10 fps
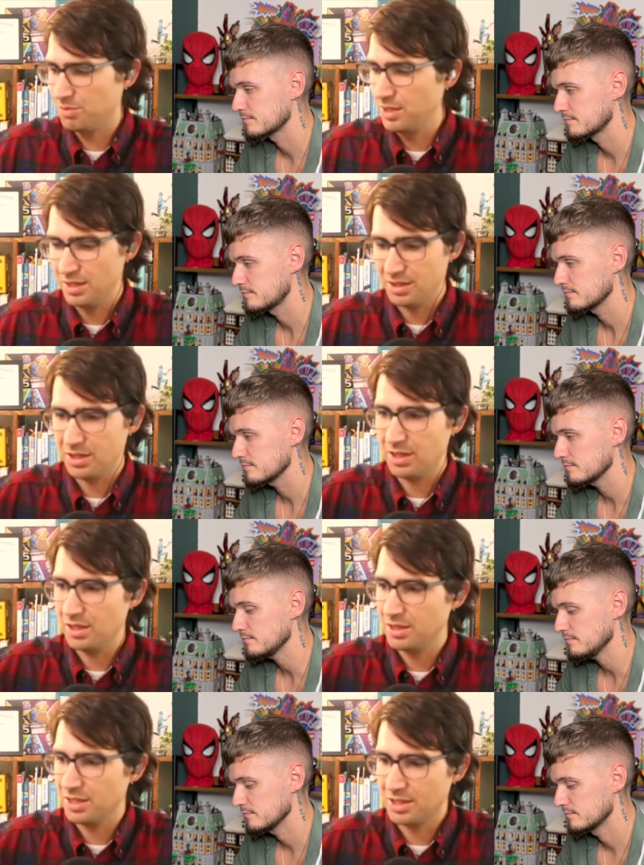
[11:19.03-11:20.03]
Speaker 1: the the
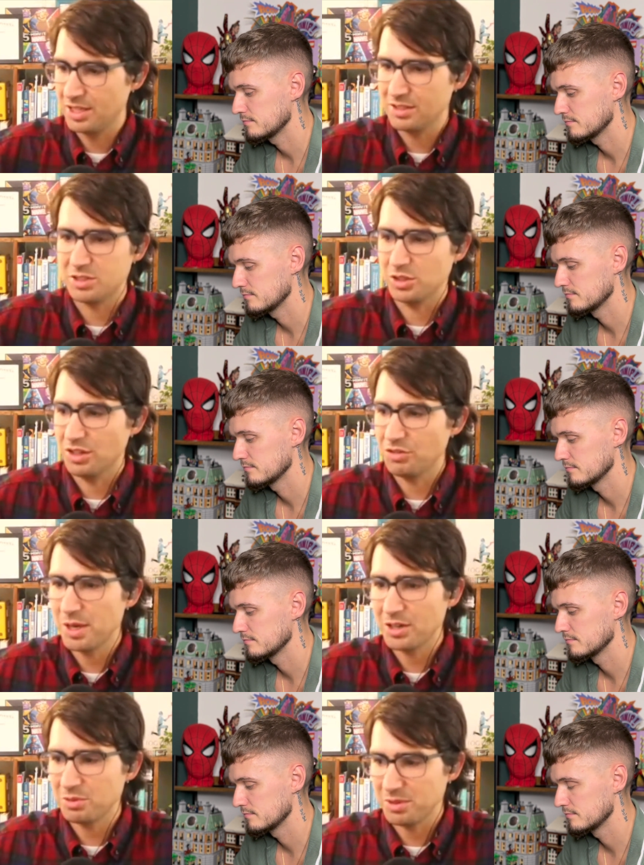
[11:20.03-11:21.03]
the things that you love
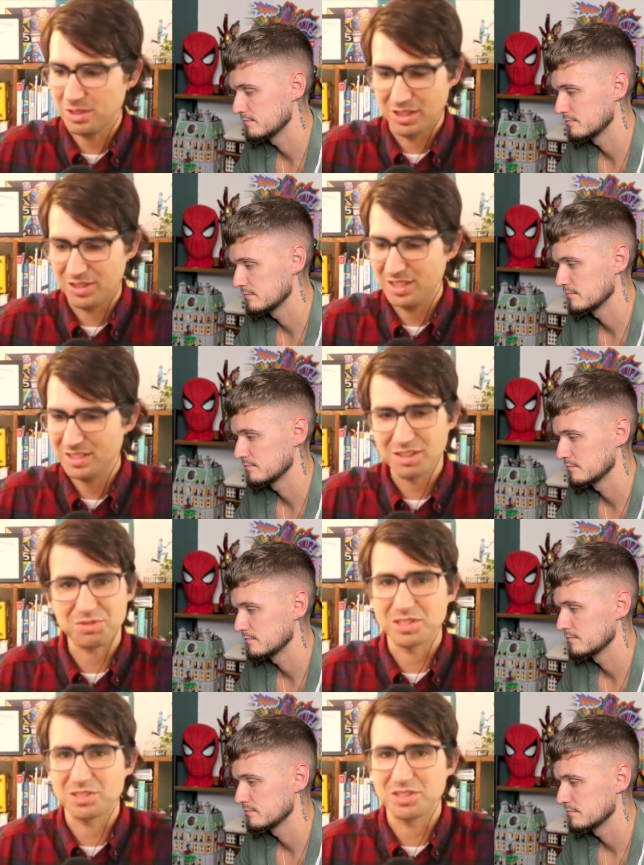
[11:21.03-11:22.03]
about them and the things that
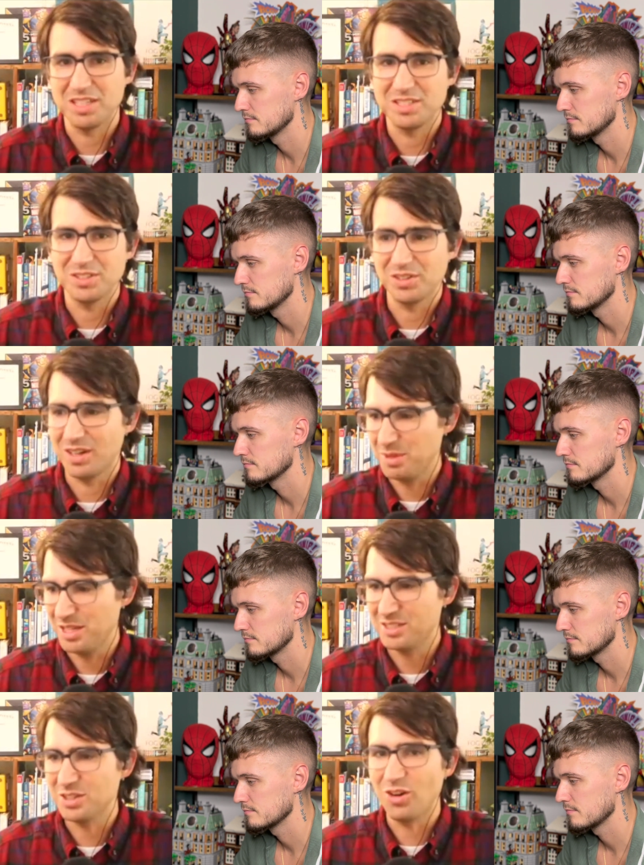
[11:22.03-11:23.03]
frustrate you. I
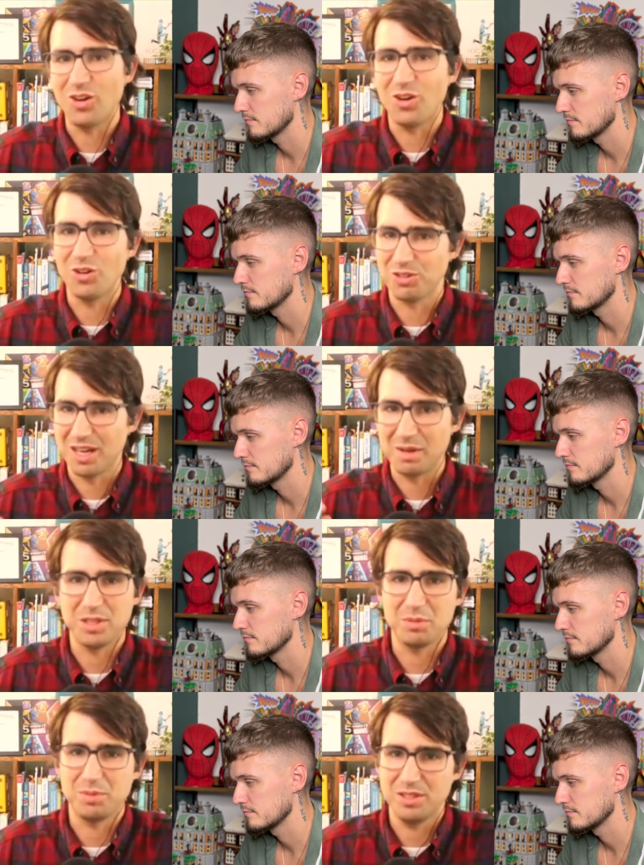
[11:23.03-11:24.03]
mean, it's all wrapped
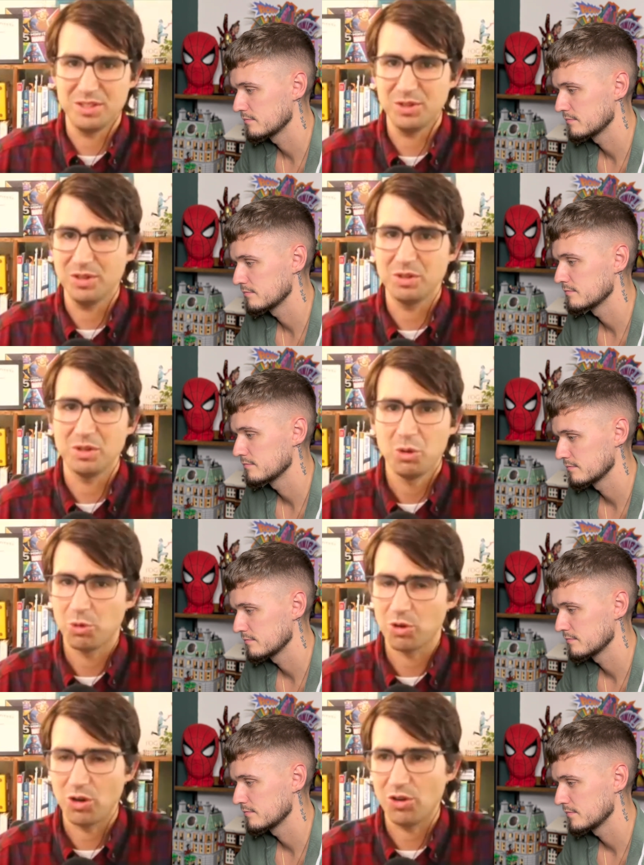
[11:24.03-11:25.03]
up into it.
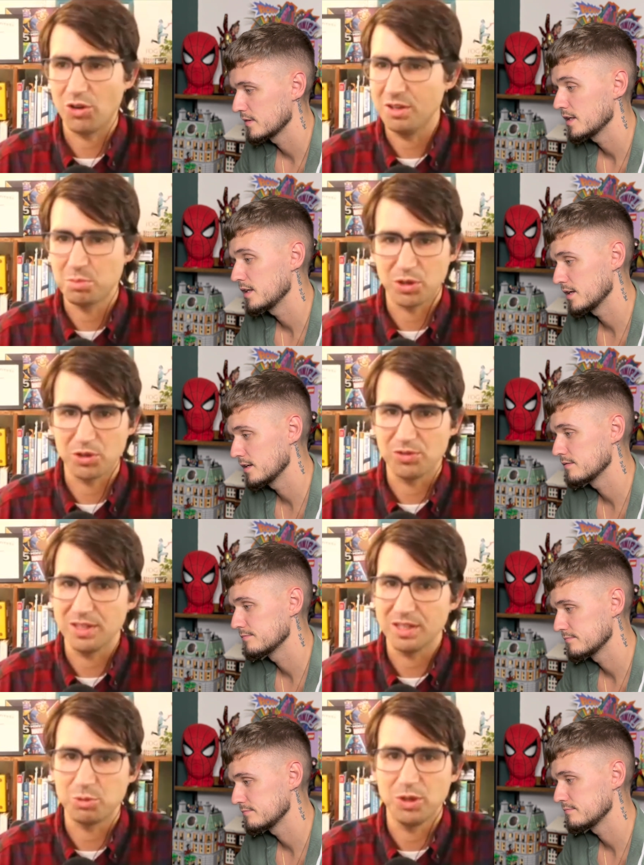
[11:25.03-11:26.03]
We're all
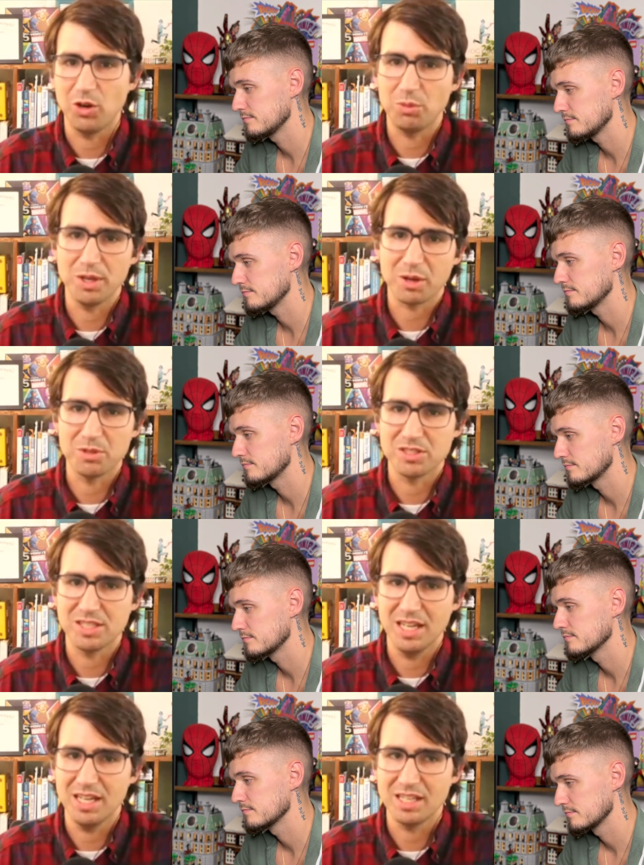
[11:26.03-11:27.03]
imperfect. We all make
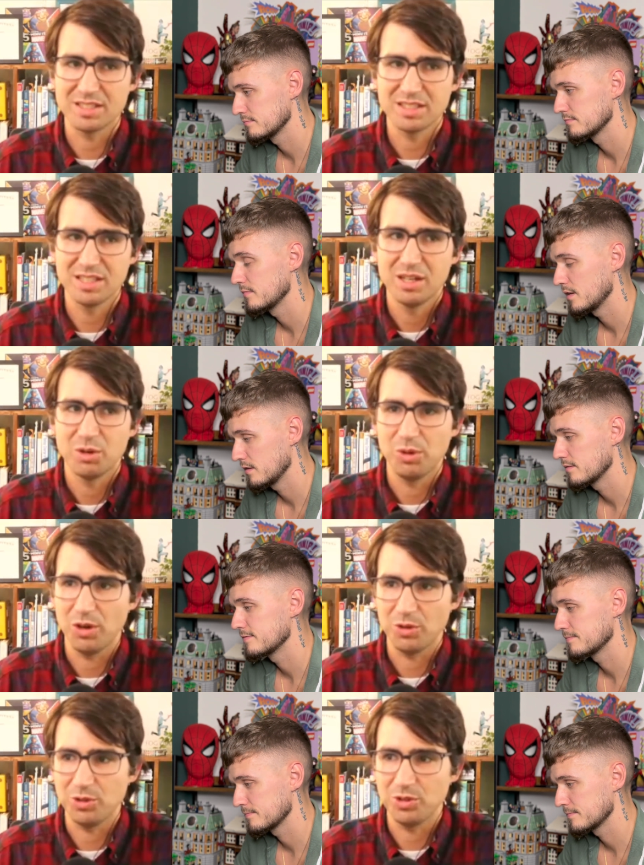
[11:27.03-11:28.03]
mistakes. We
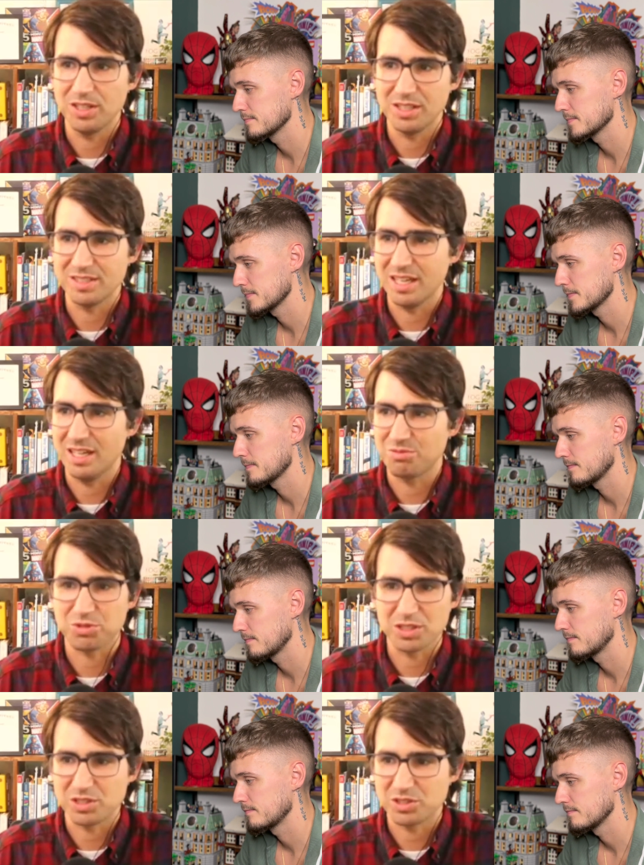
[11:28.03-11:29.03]
all do things that
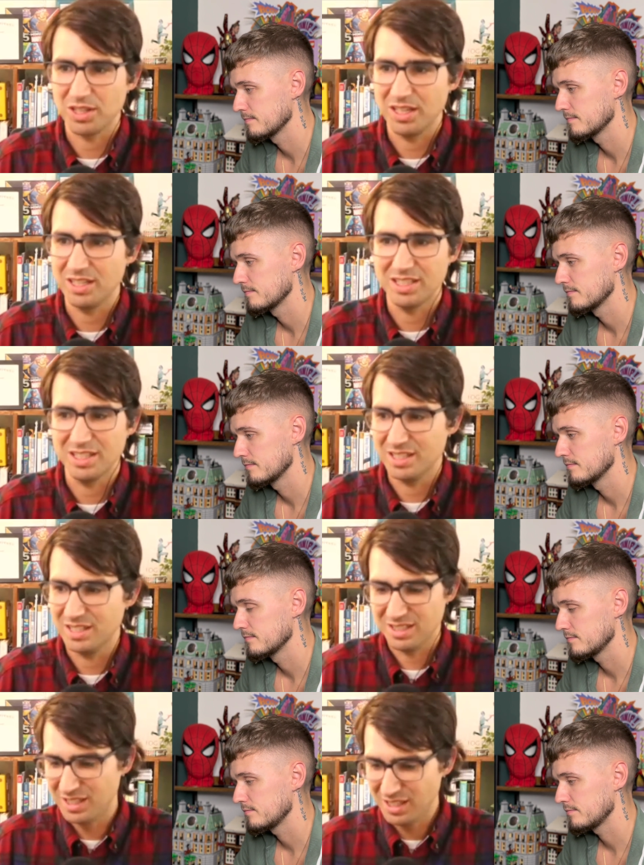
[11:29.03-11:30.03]
frustrate
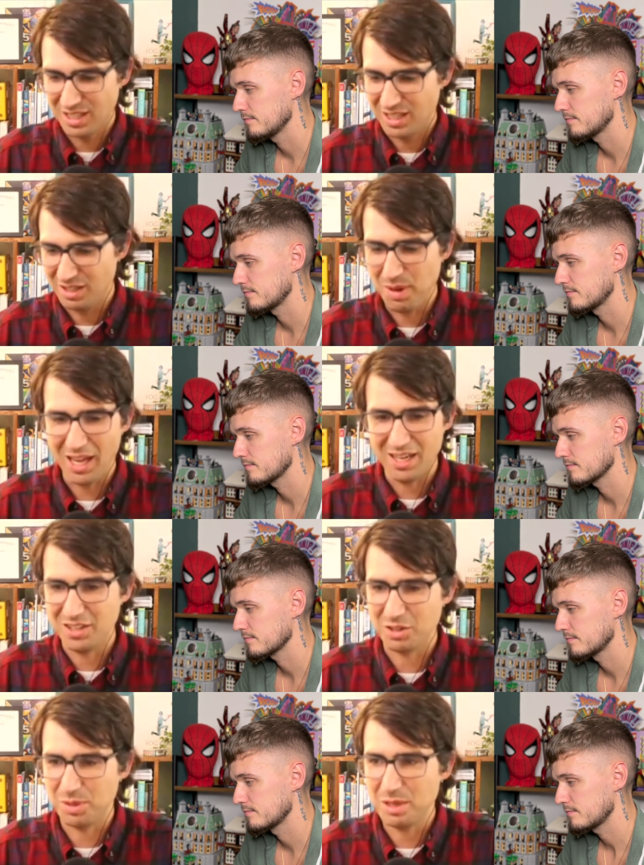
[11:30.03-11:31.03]
and and madden
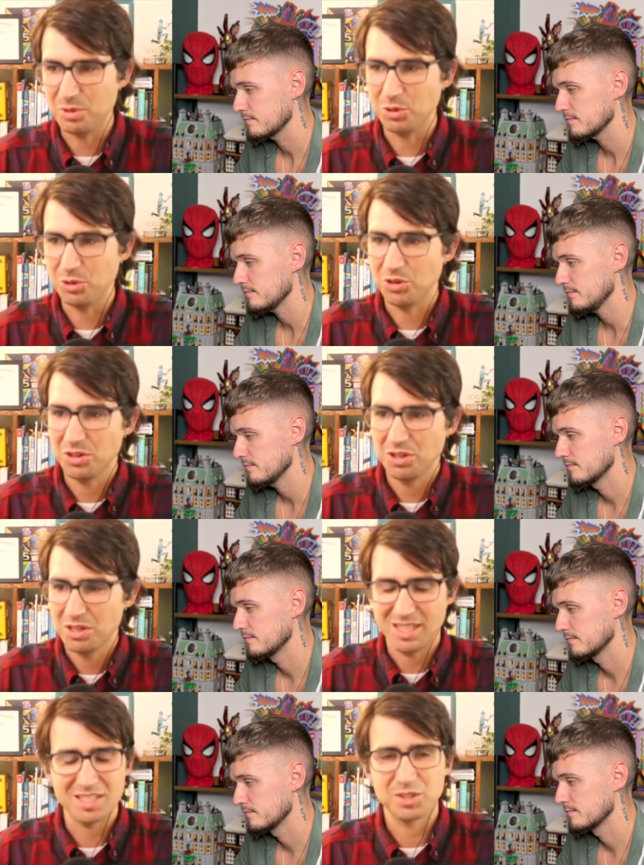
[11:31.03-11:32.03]
other people,
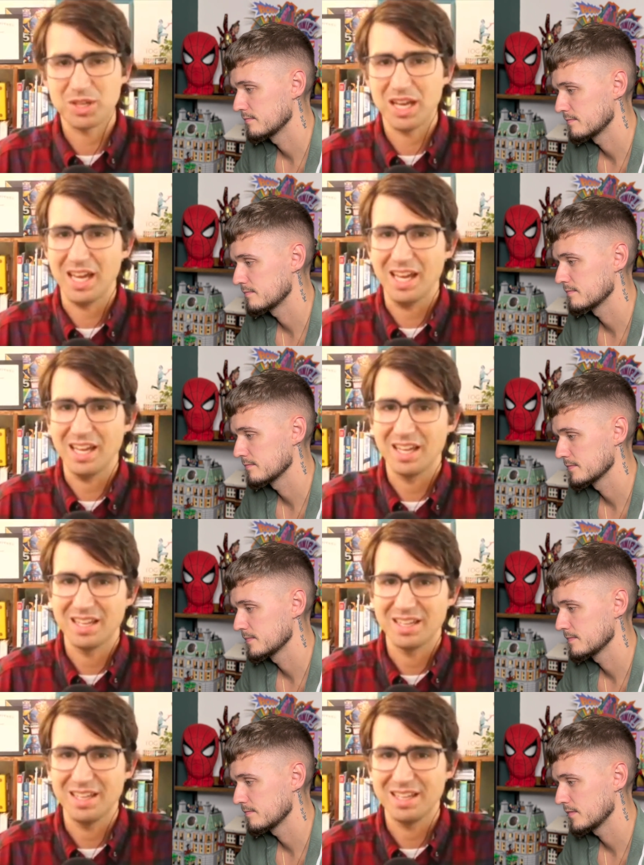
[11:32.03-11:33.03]
and that's okay.
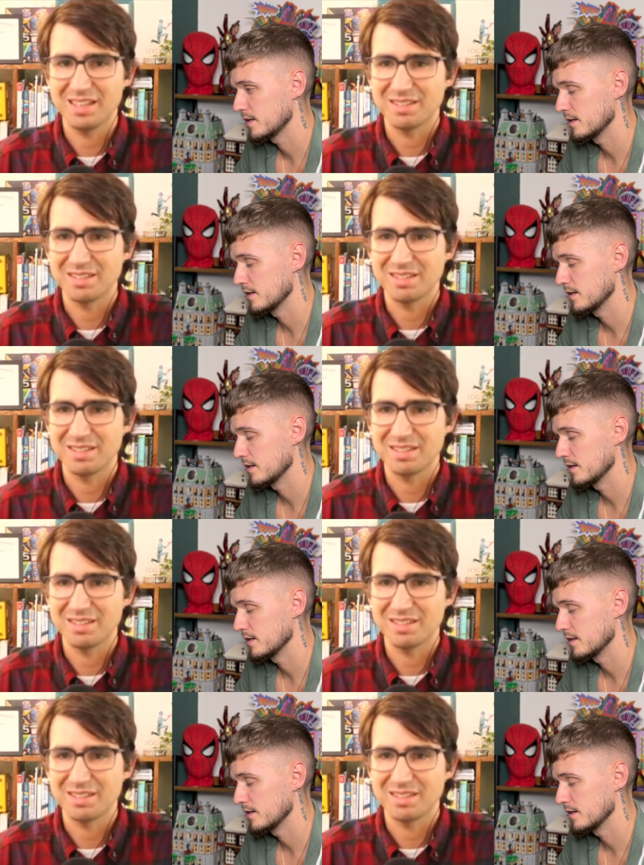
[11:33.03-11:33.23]
Like yeah.